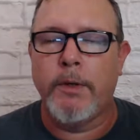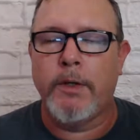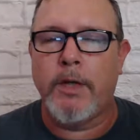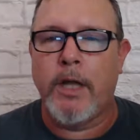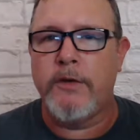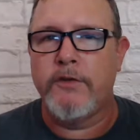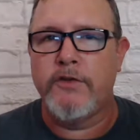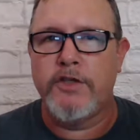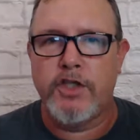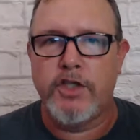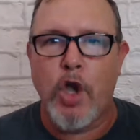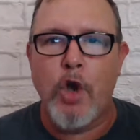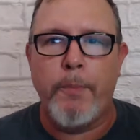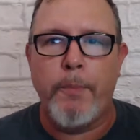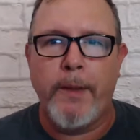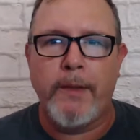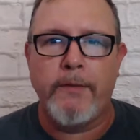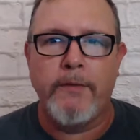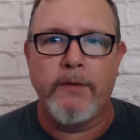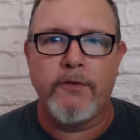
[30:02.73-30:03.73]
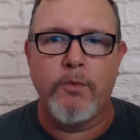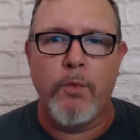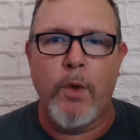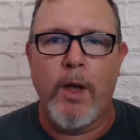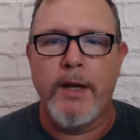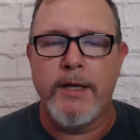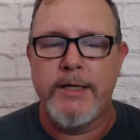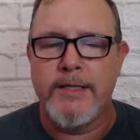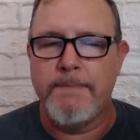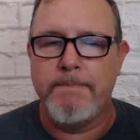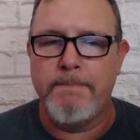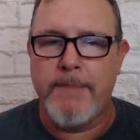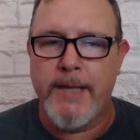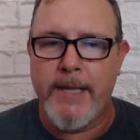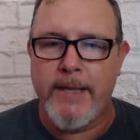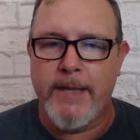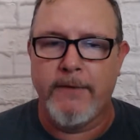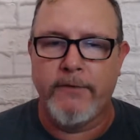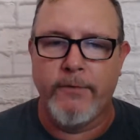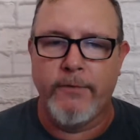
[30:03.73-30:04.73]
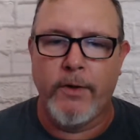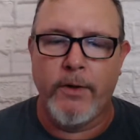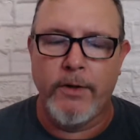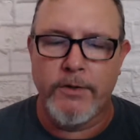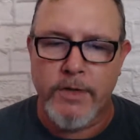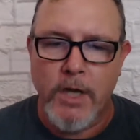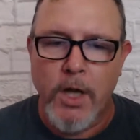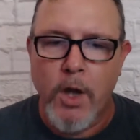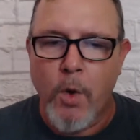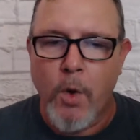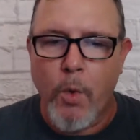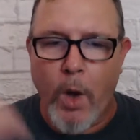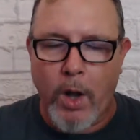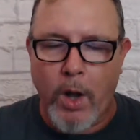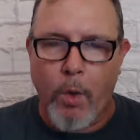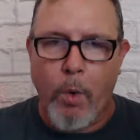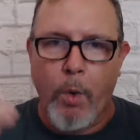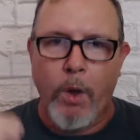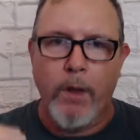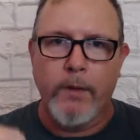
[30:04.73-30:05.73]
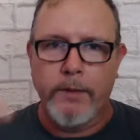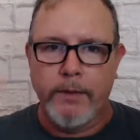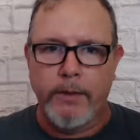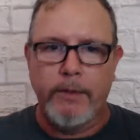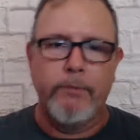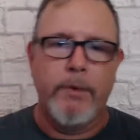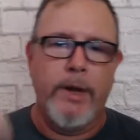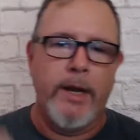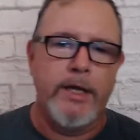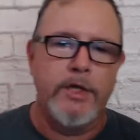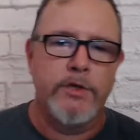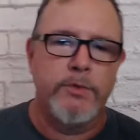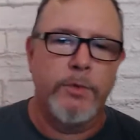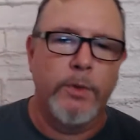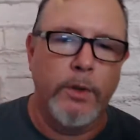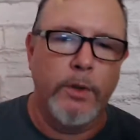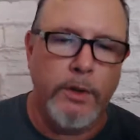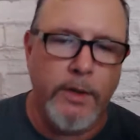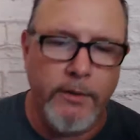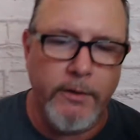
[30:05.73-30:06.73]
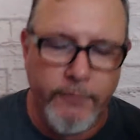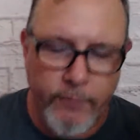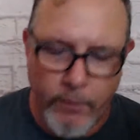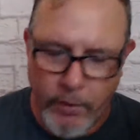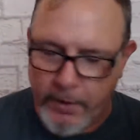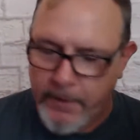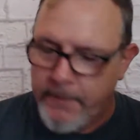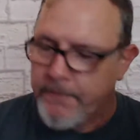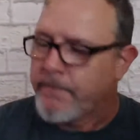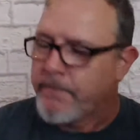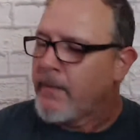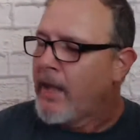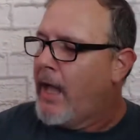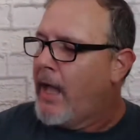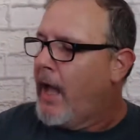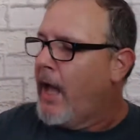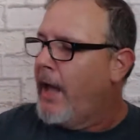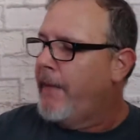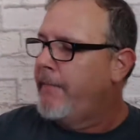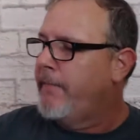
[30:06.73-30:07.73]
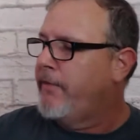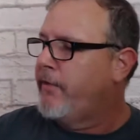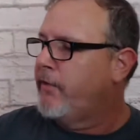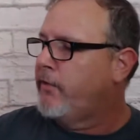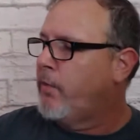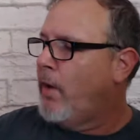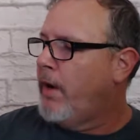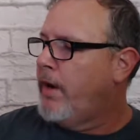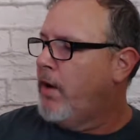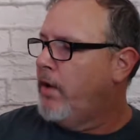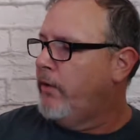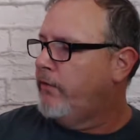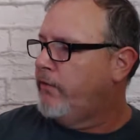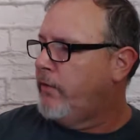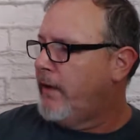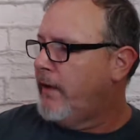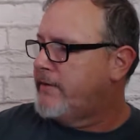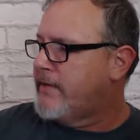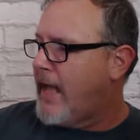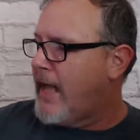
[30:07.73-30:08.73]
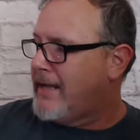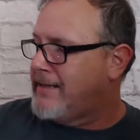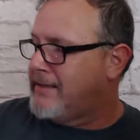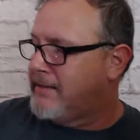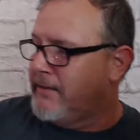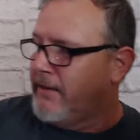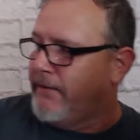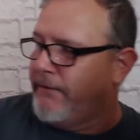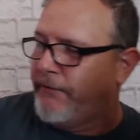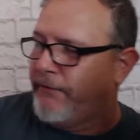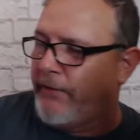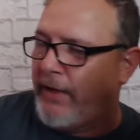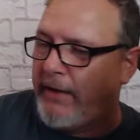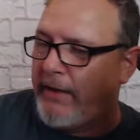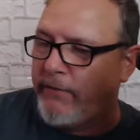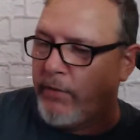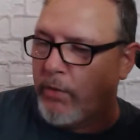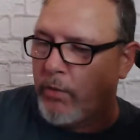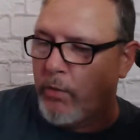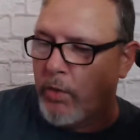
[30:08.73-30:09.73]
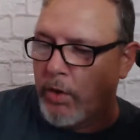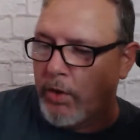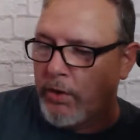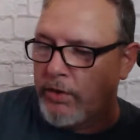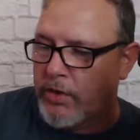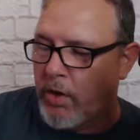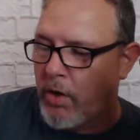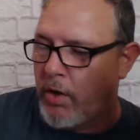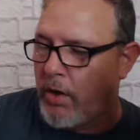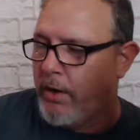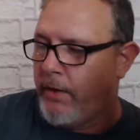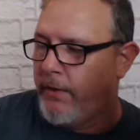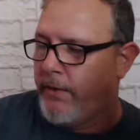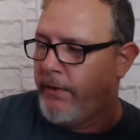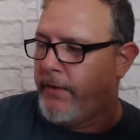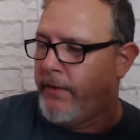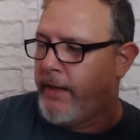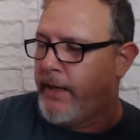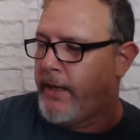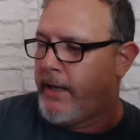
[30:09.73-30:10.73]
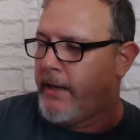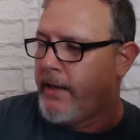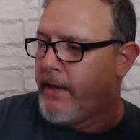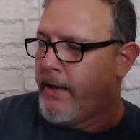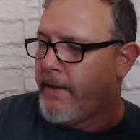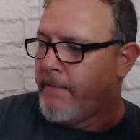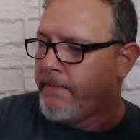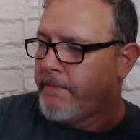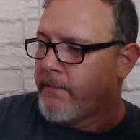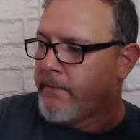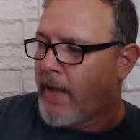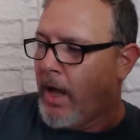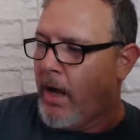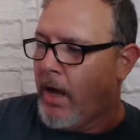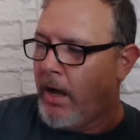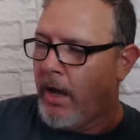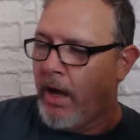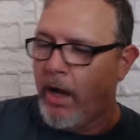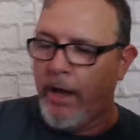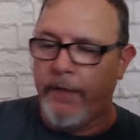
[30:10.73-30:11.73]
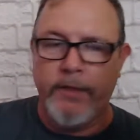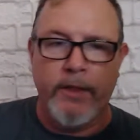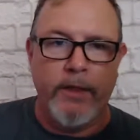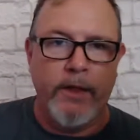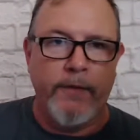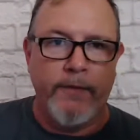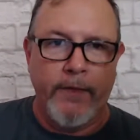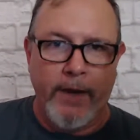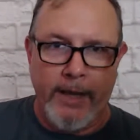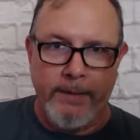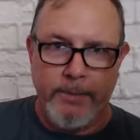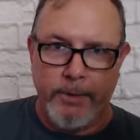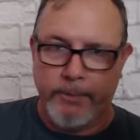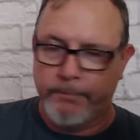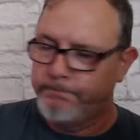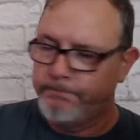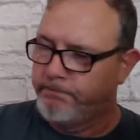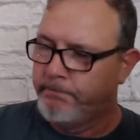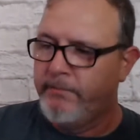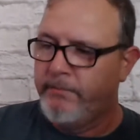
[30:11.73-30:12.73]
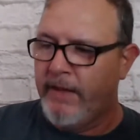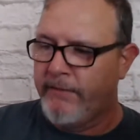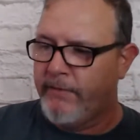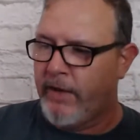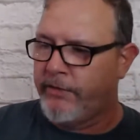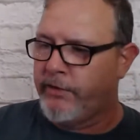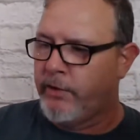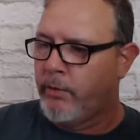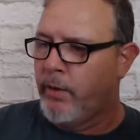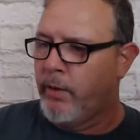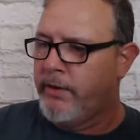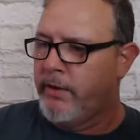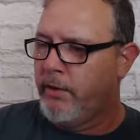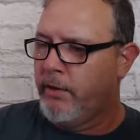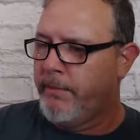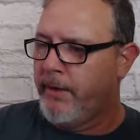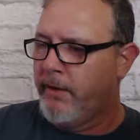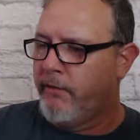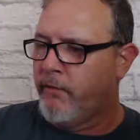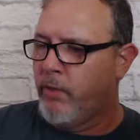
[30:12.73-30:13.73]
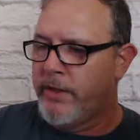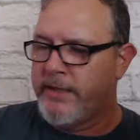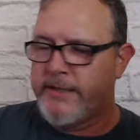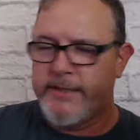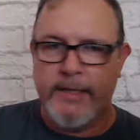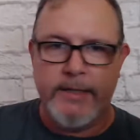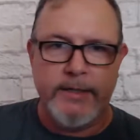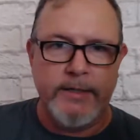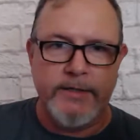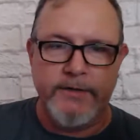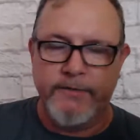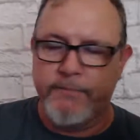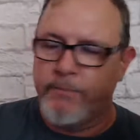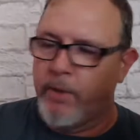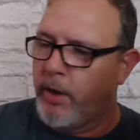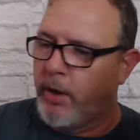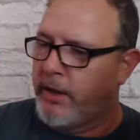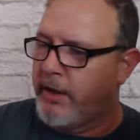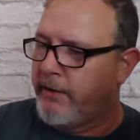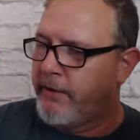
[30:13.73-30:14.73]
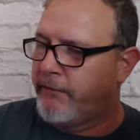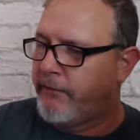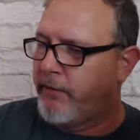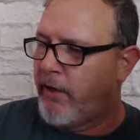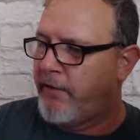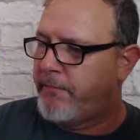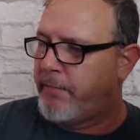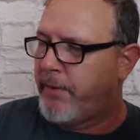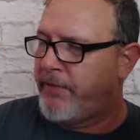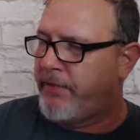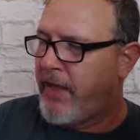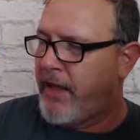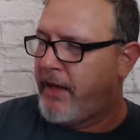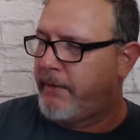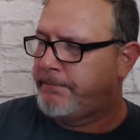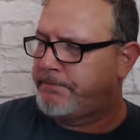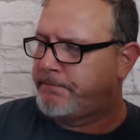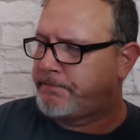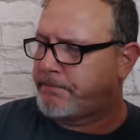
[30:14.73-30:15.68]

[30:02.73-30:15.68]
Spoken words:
kind of scoping this wine to be as far as what quality range we're looking for. This wine also has excellent flavor words on the label. They've got their one sentence of marketing fluff, but then